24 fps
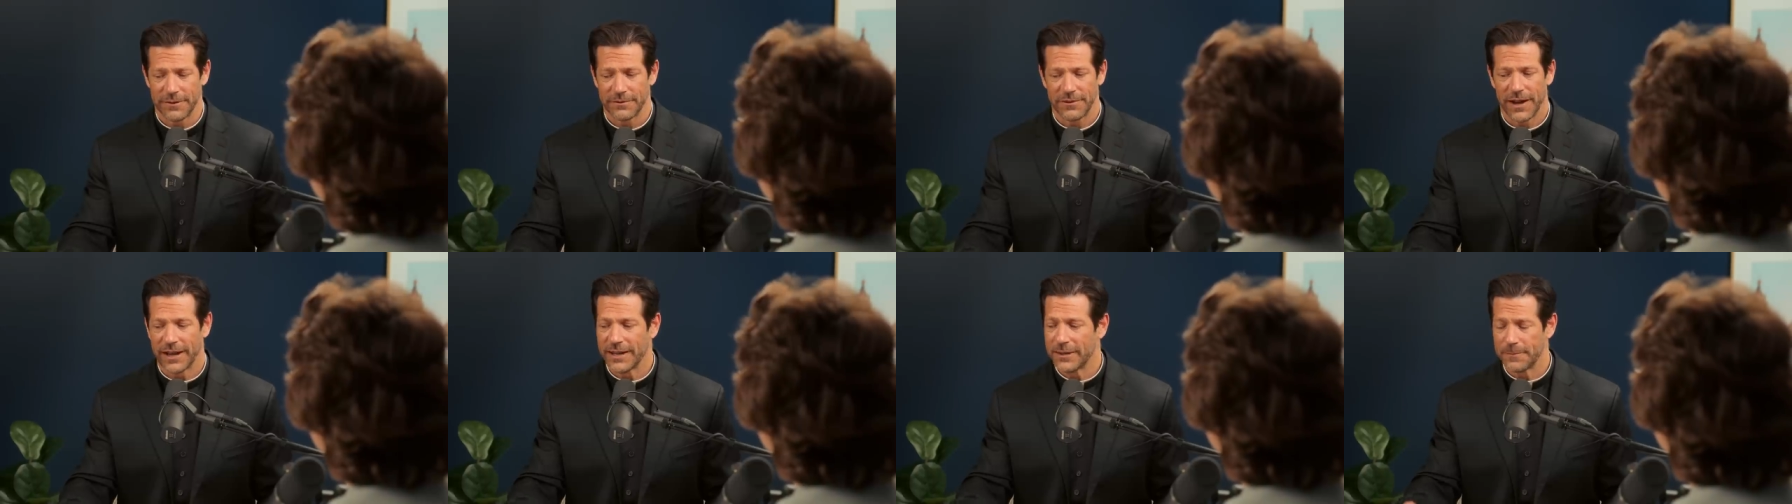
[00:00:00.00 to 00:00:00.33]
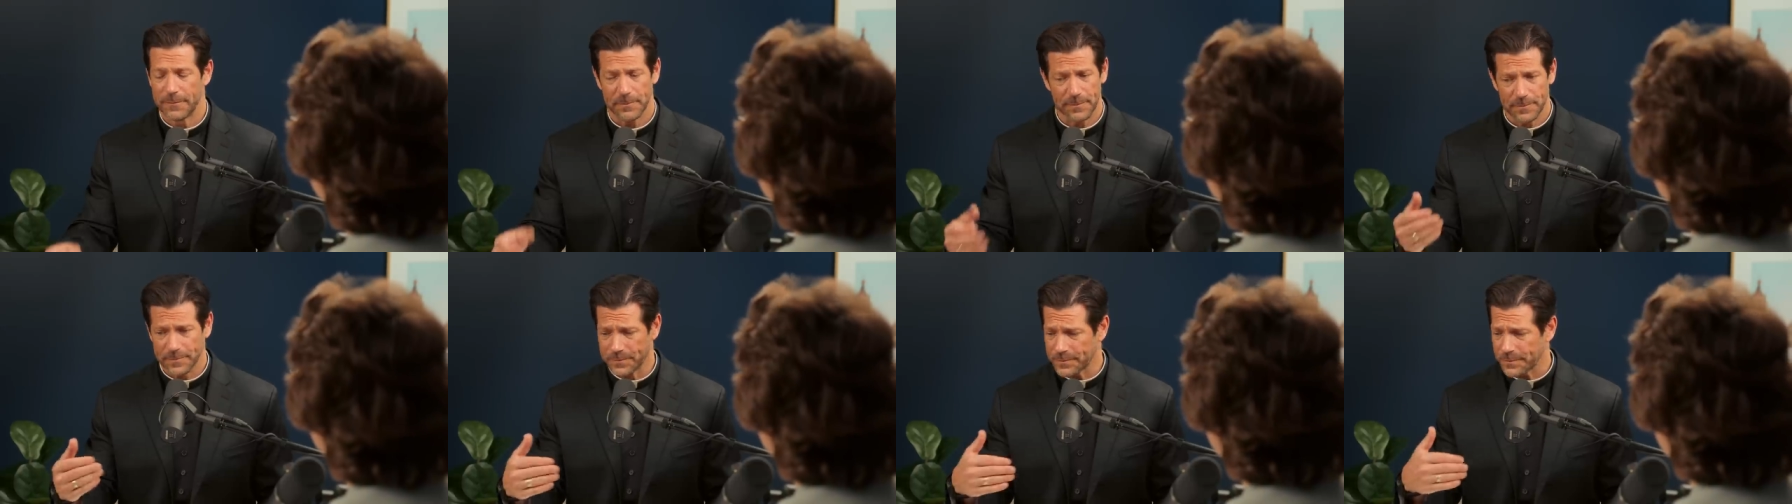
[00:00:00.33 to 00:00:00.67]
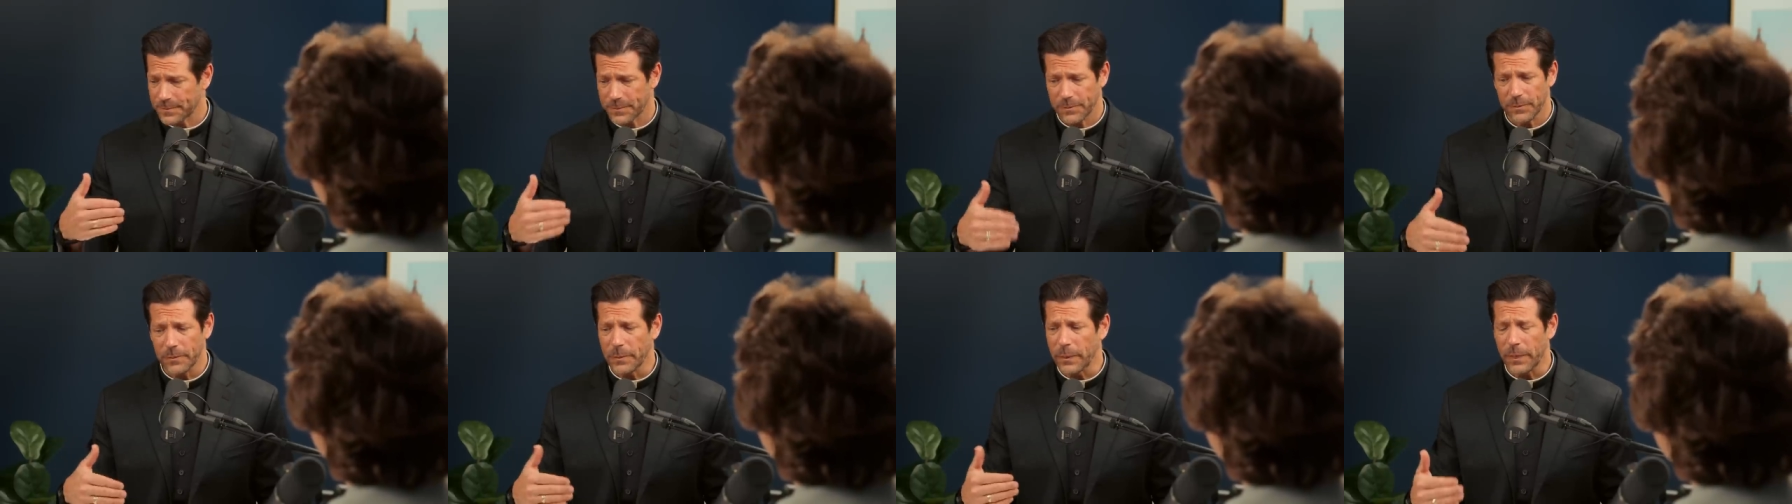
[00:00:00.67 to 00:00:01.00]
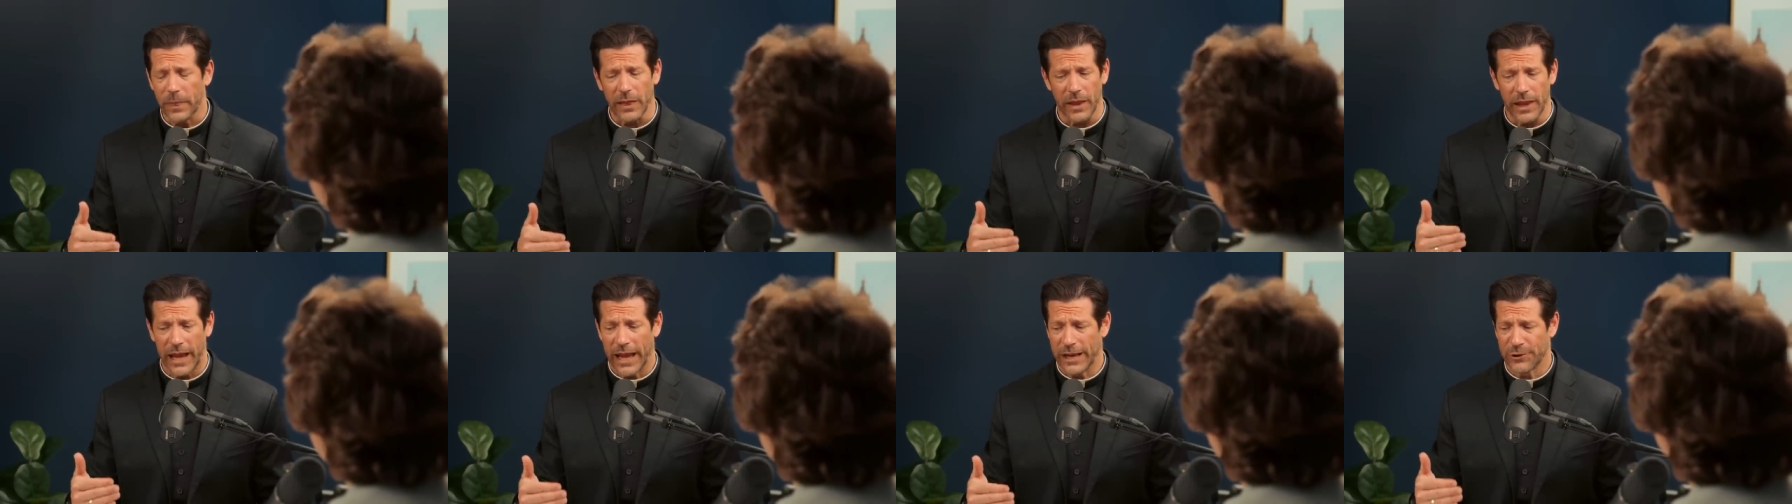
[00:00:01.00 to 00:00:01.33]
If I
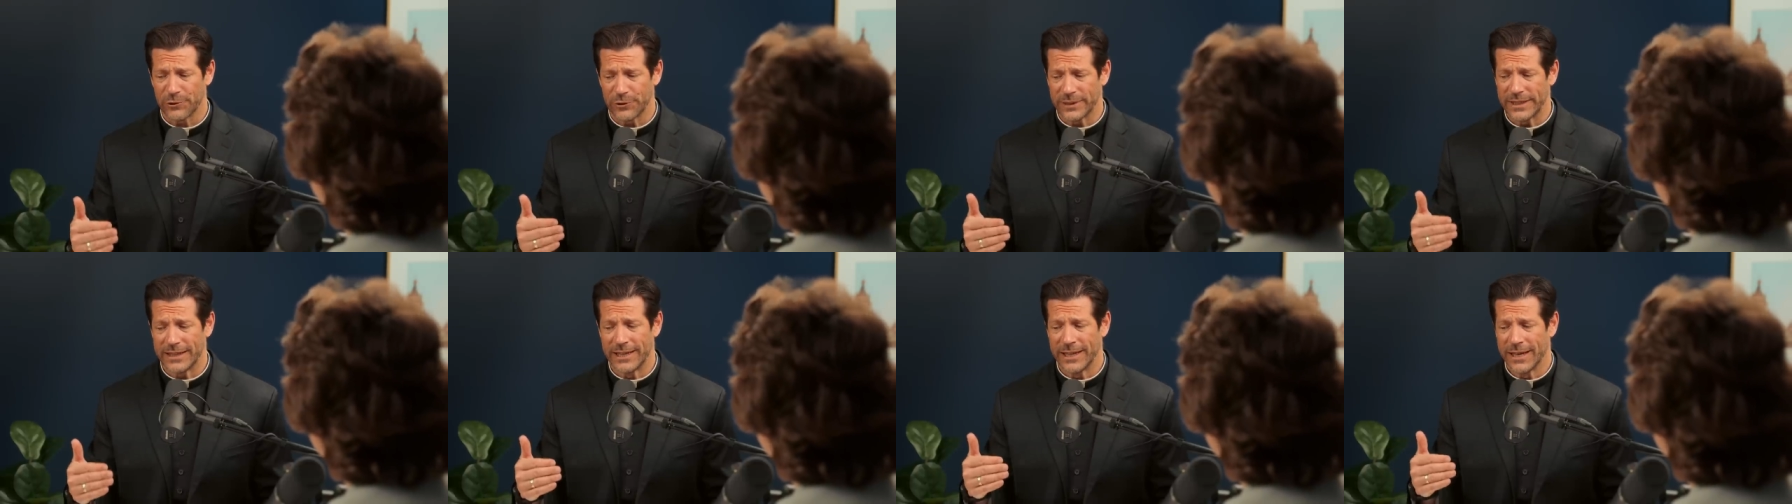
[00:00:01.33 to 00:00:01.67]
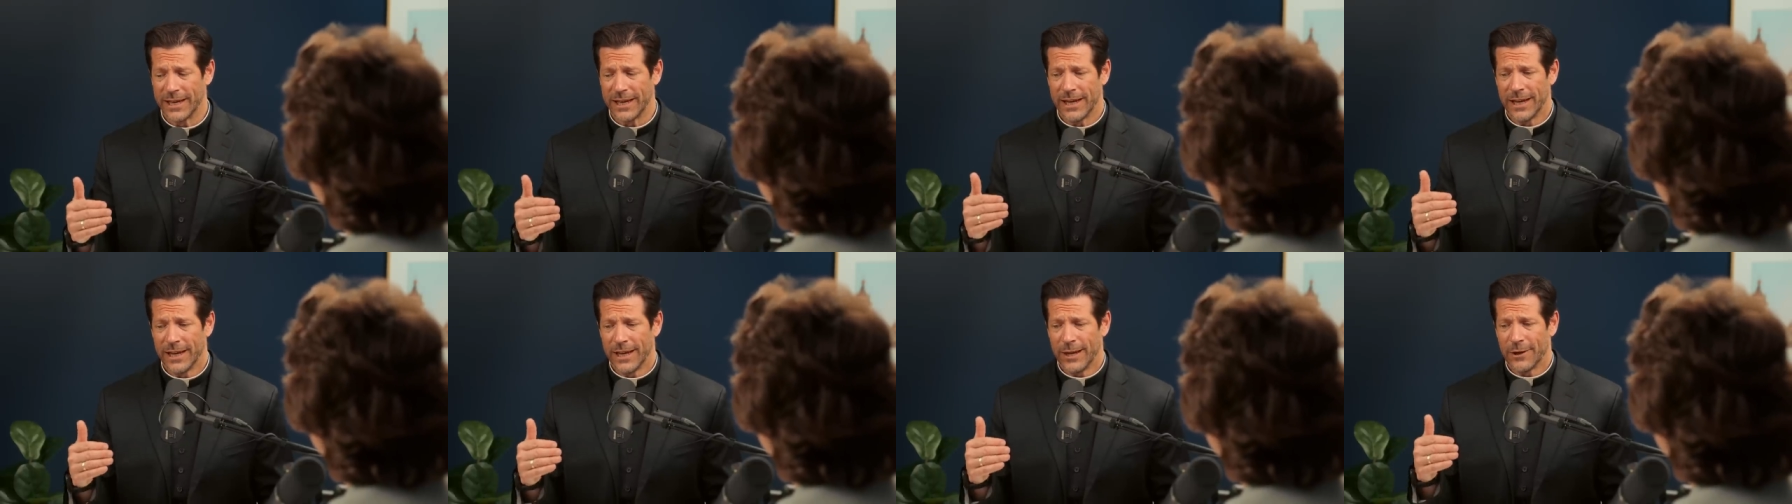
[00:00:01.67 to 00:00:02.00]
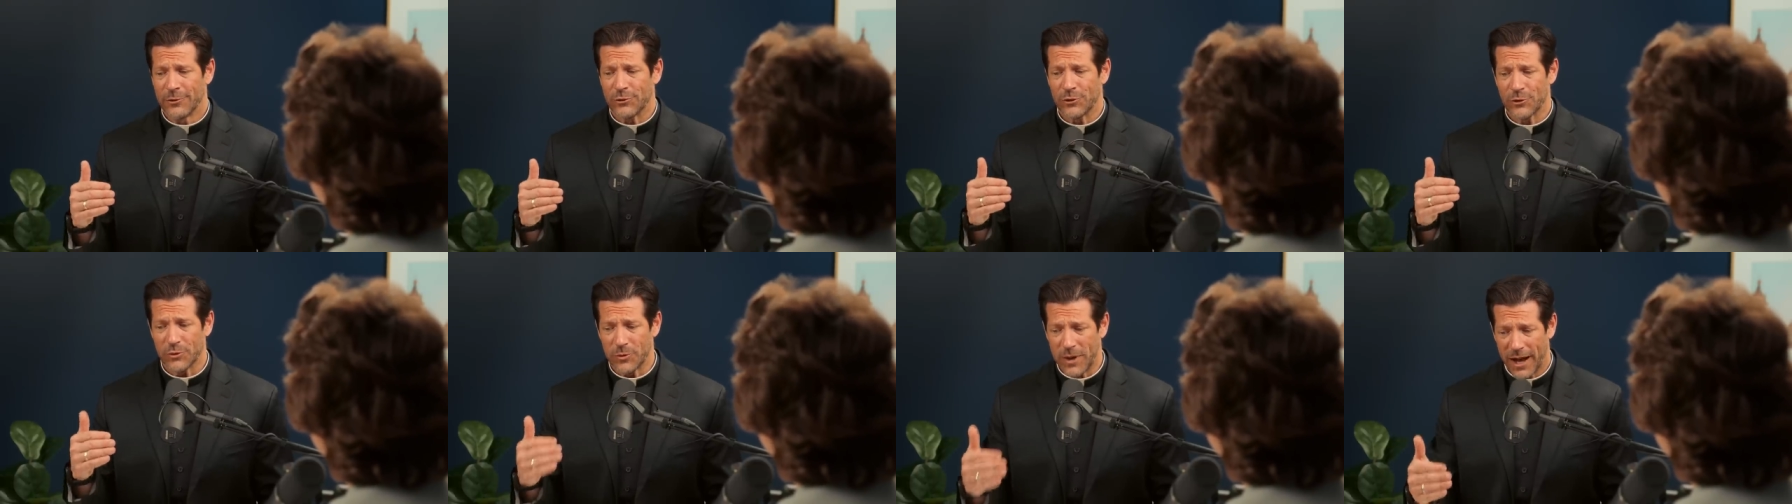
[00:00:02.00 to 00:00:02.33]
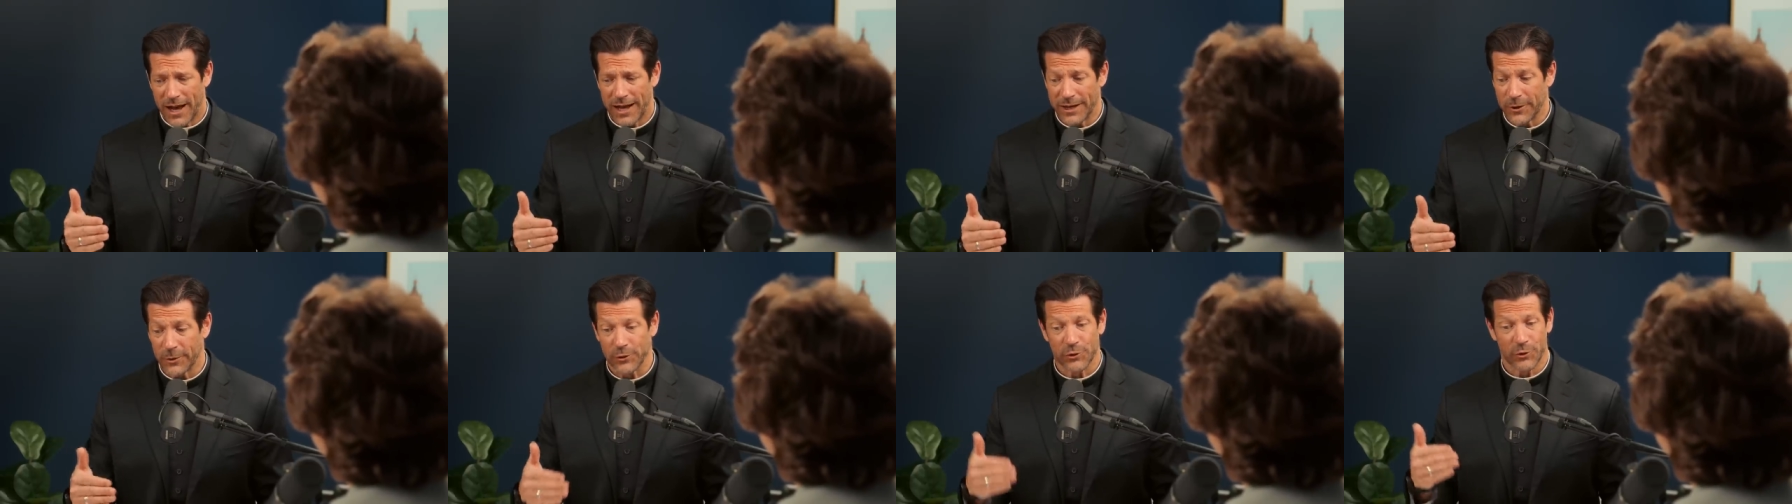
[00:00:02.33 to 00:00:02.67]
actually
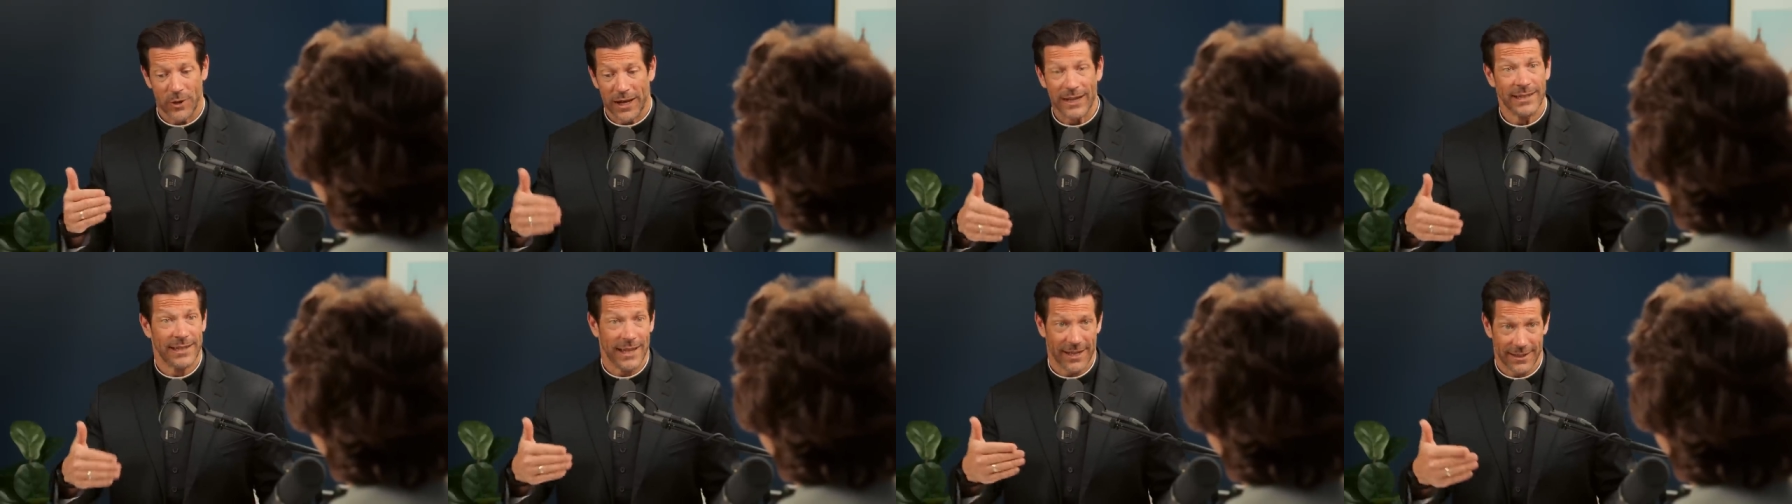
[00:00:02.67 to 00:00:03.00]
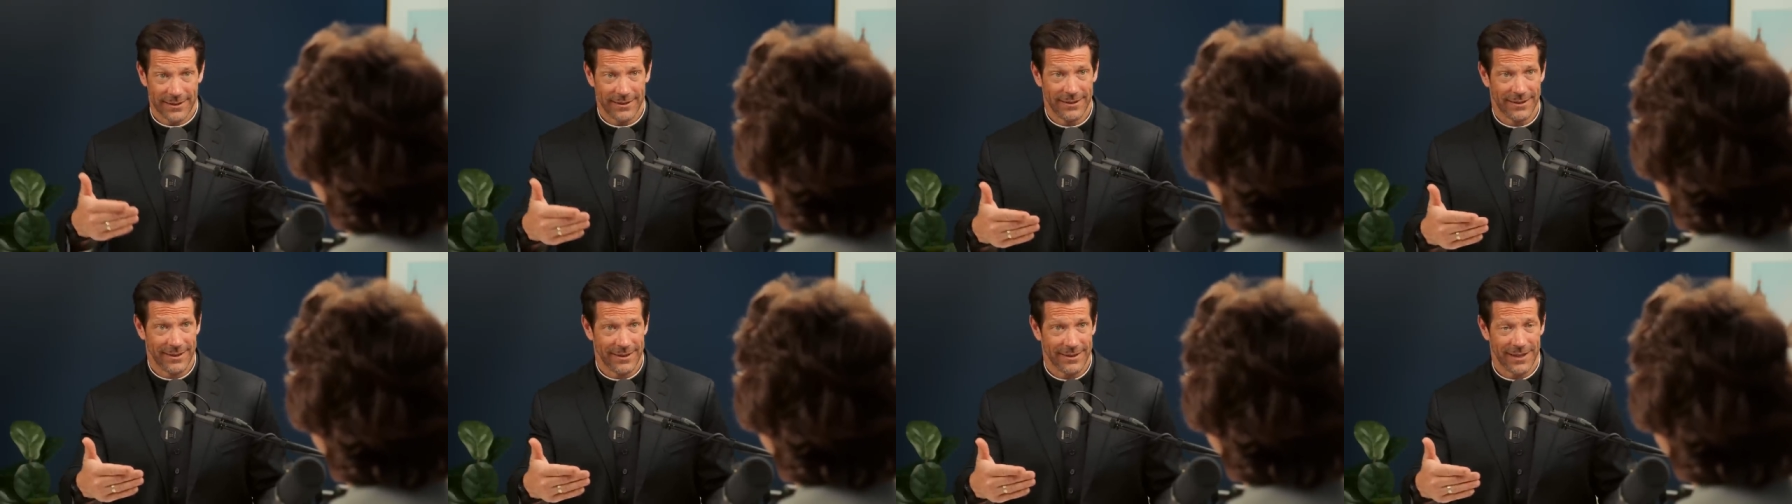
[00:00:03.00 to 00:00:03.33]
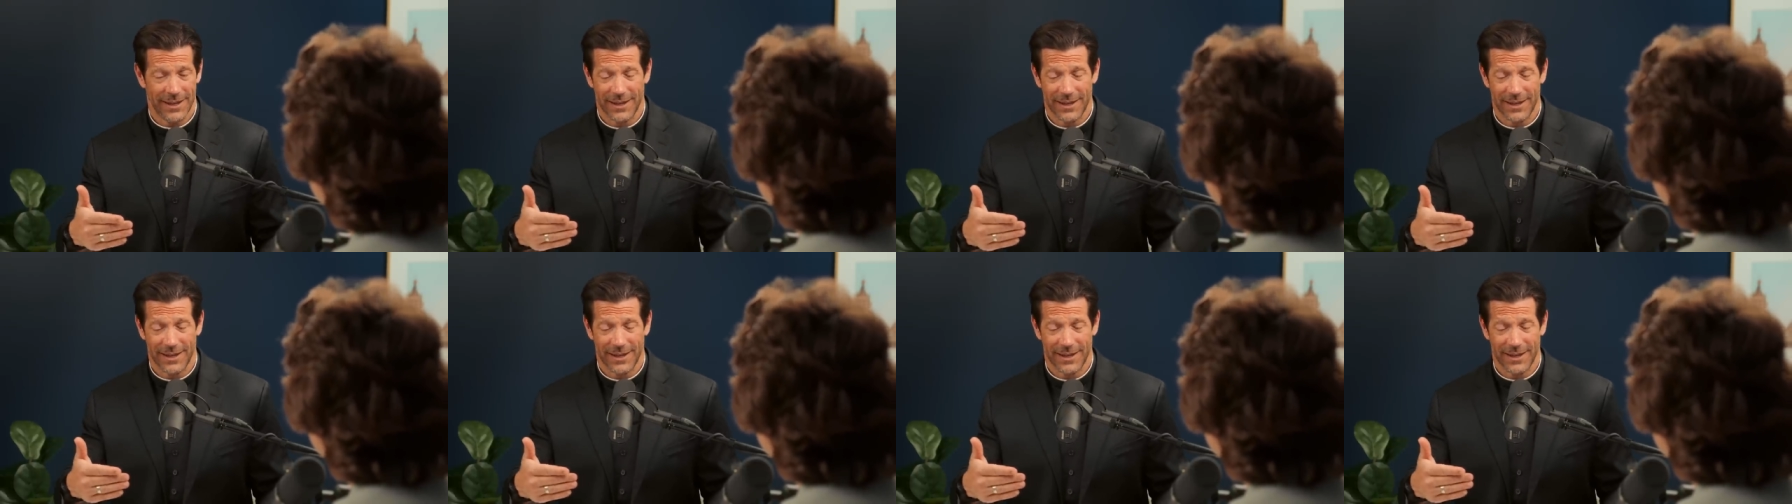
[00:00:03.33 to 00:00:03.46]
try or try again